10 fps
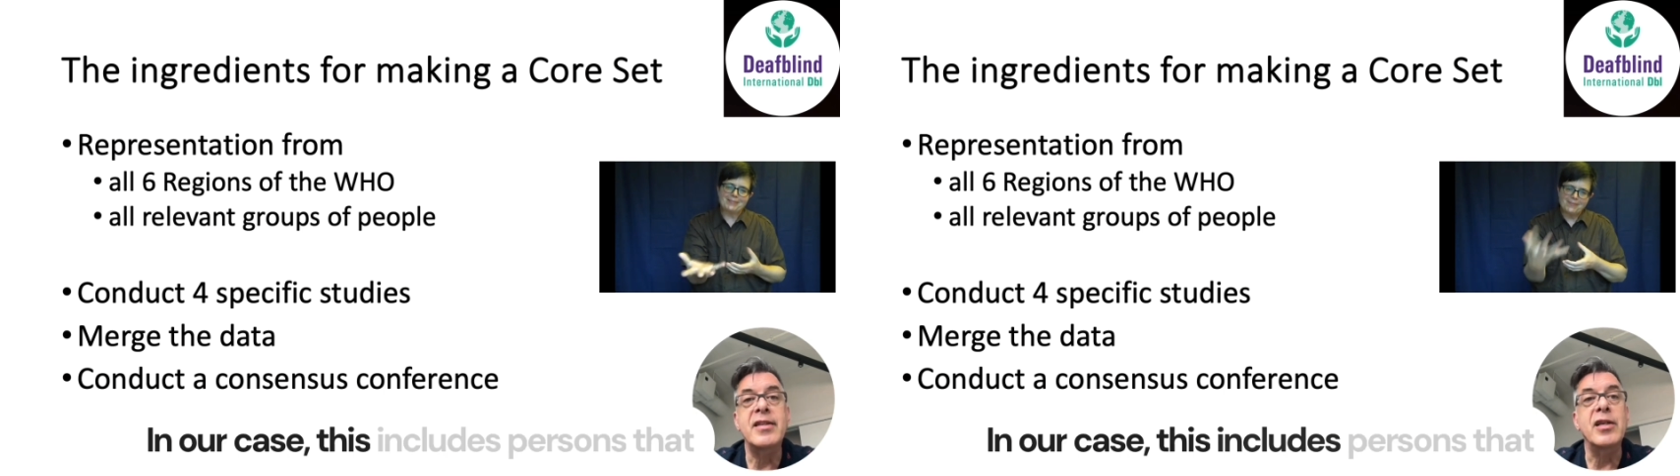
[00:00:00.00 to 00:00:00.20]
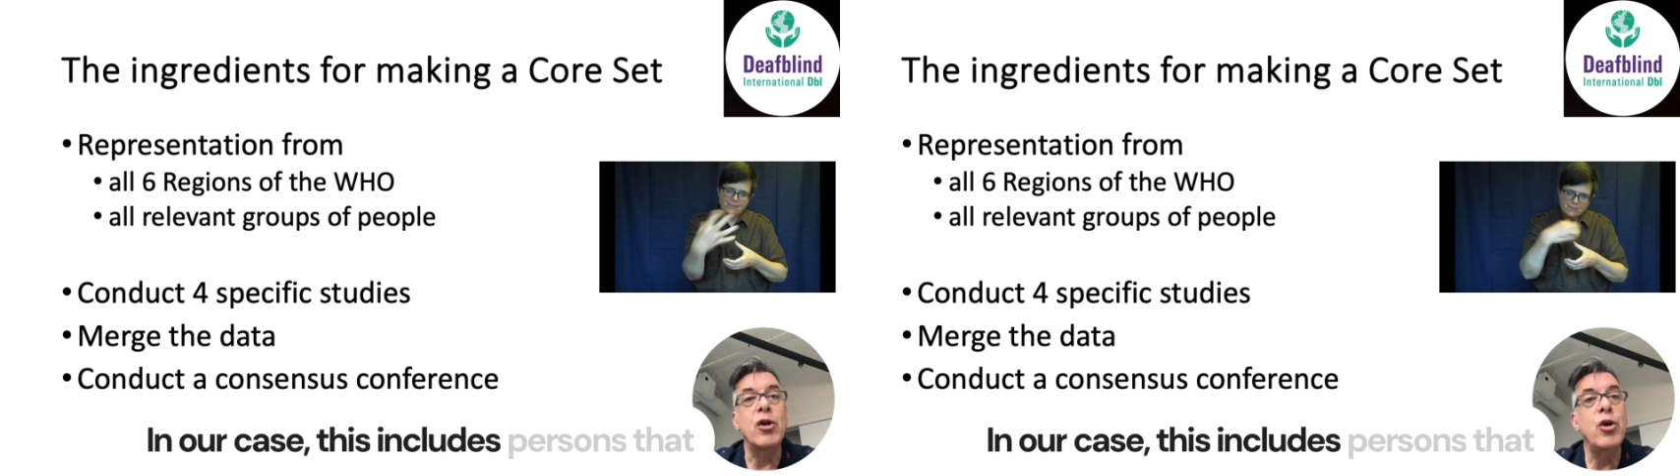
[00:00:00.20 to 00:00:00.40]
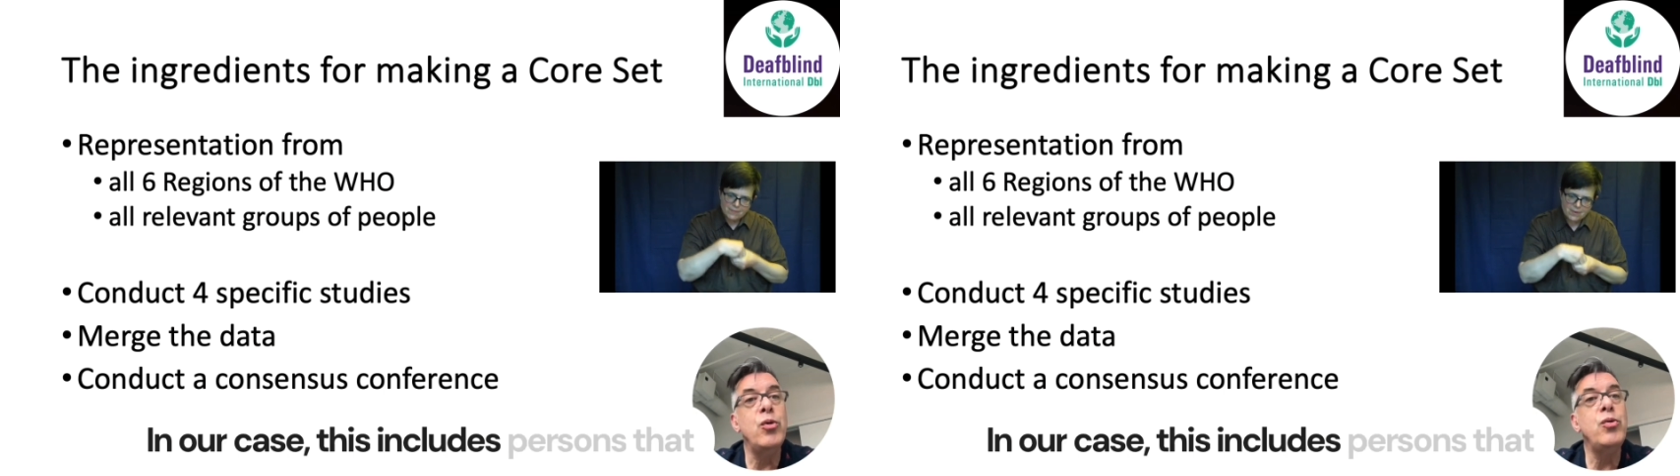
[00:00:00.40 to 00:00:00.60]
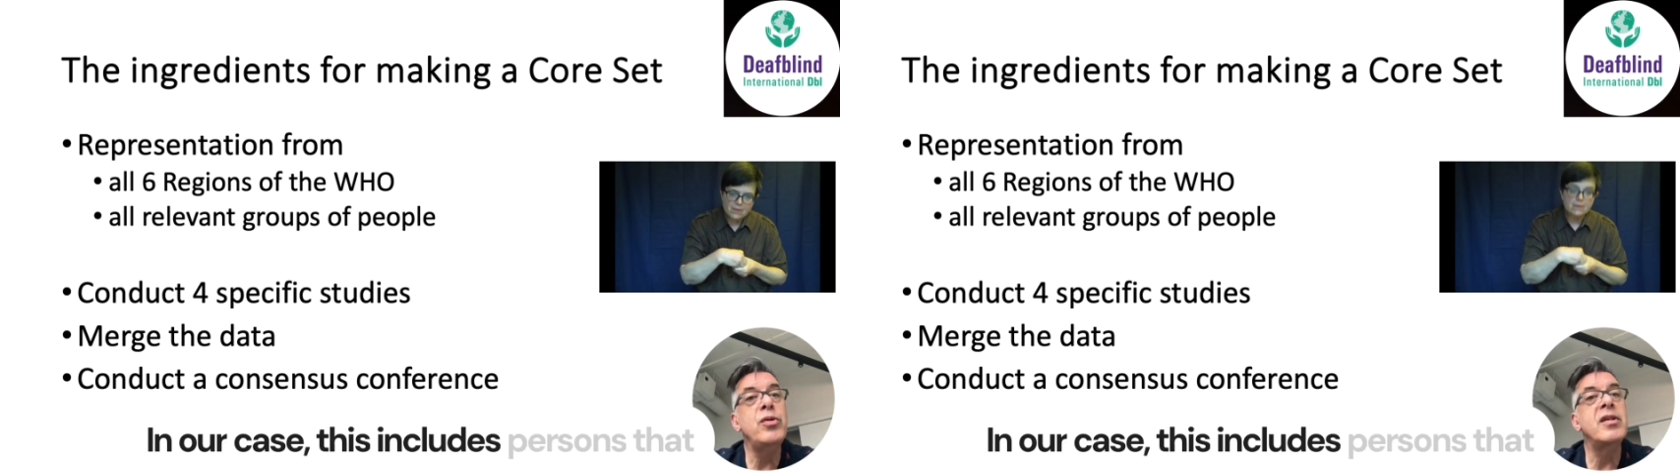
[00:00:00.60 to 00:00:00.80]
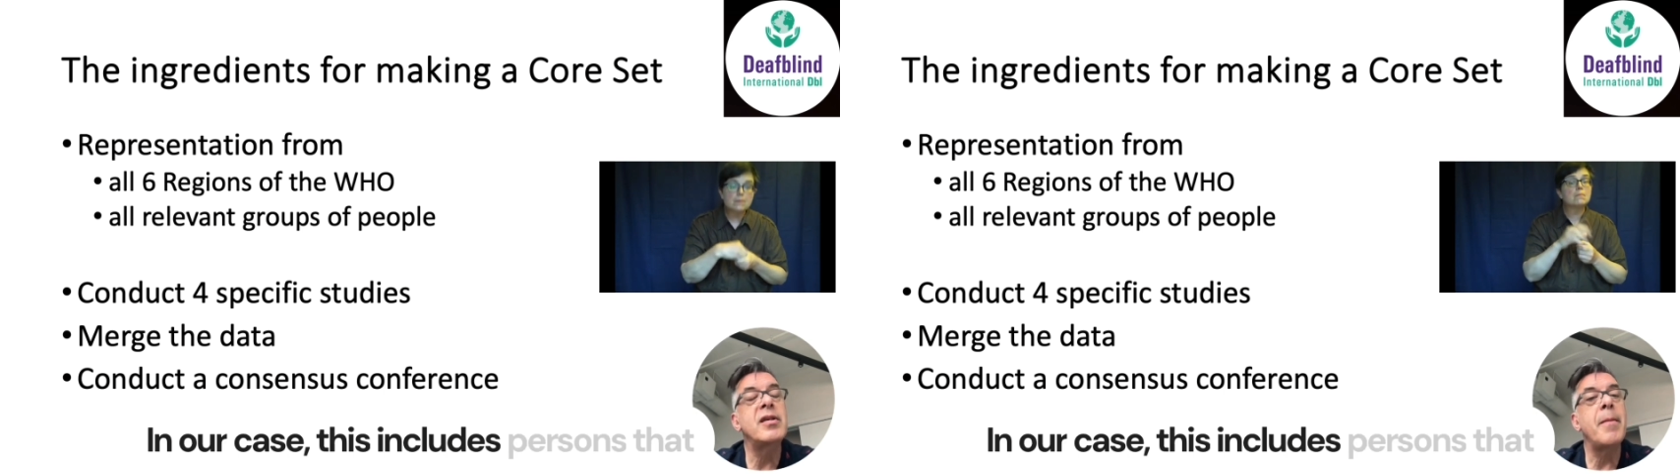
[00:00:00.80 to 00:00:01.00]

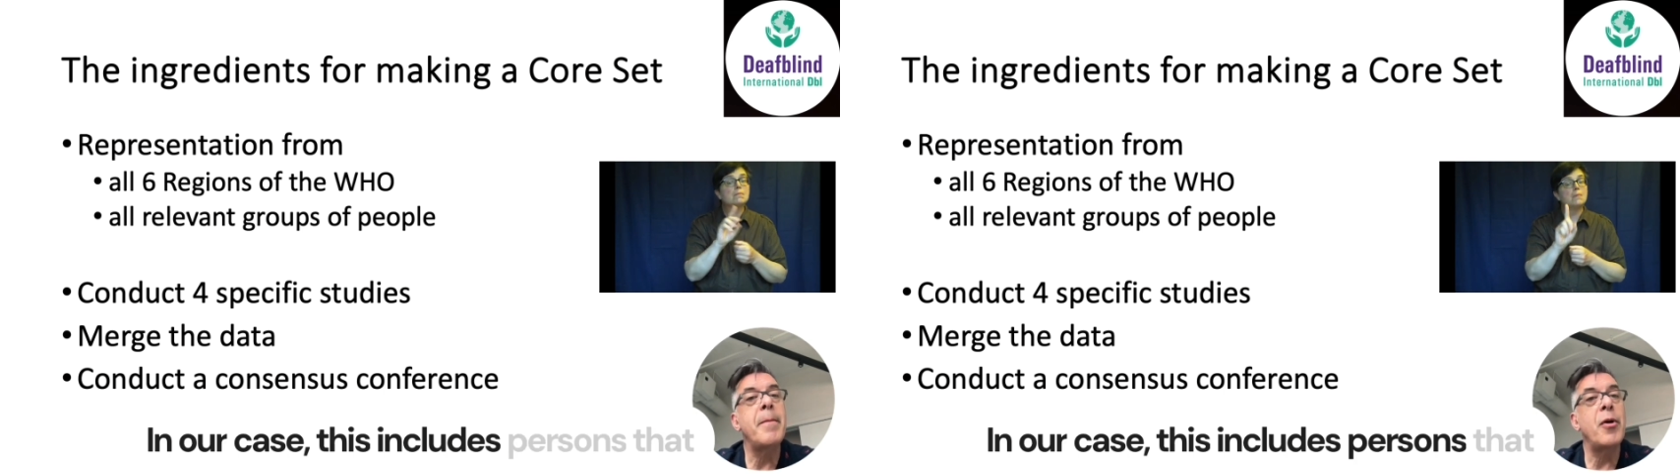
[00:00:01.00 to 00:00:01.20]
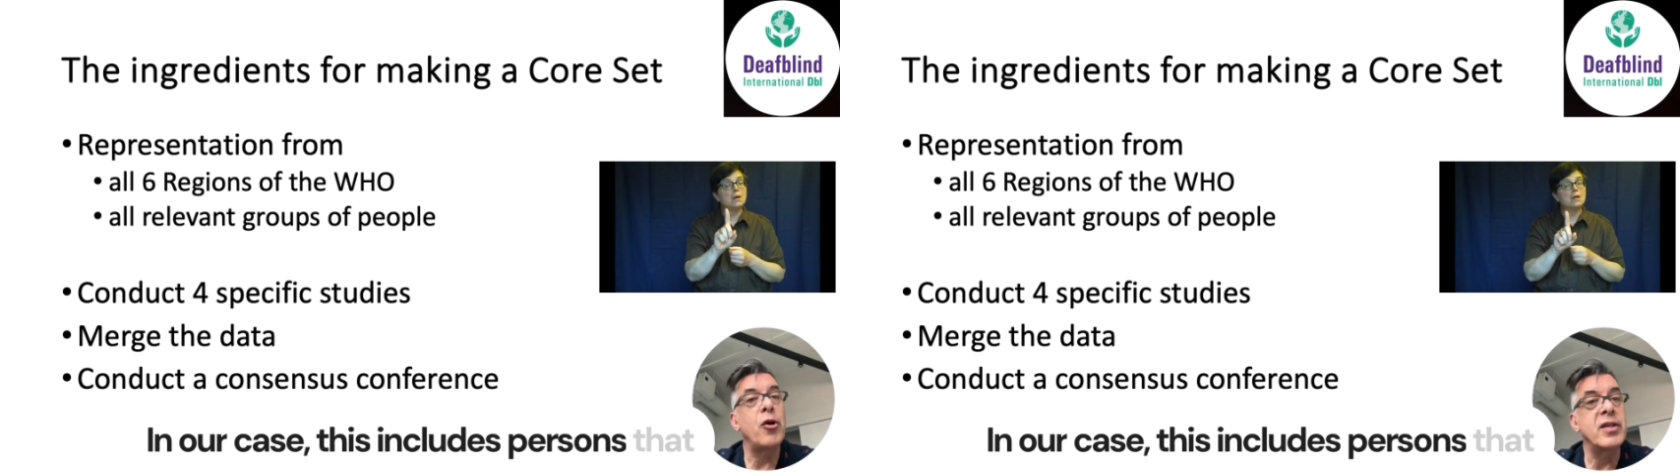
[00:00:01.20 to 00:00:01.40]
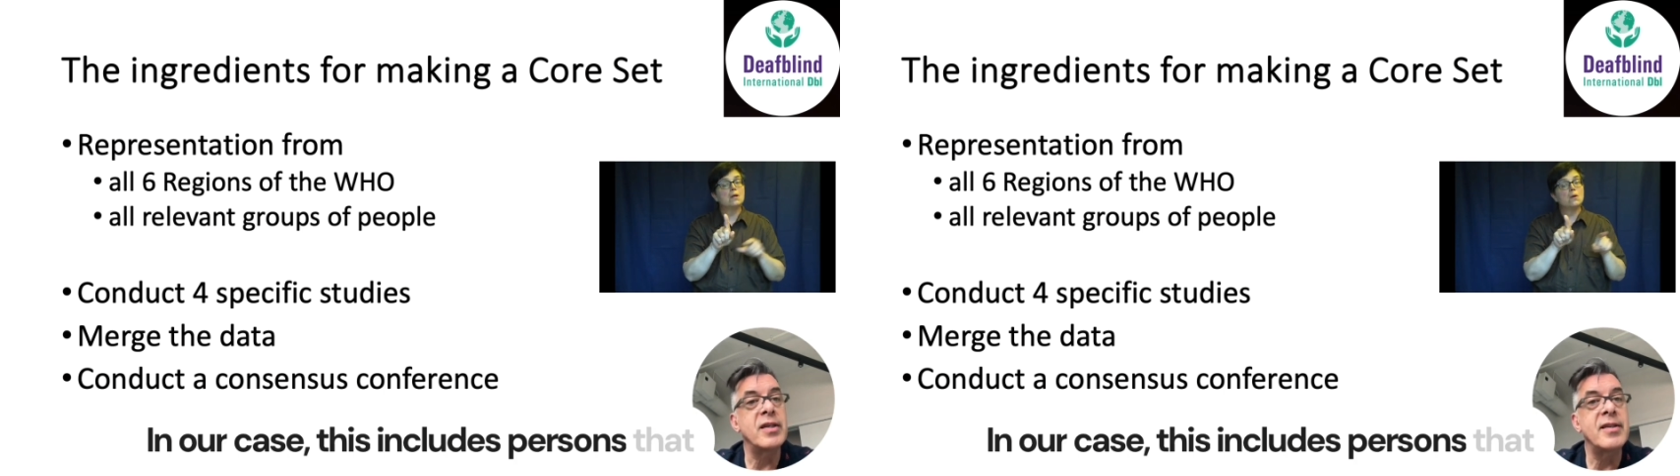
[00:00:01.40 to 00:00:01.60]
includes persons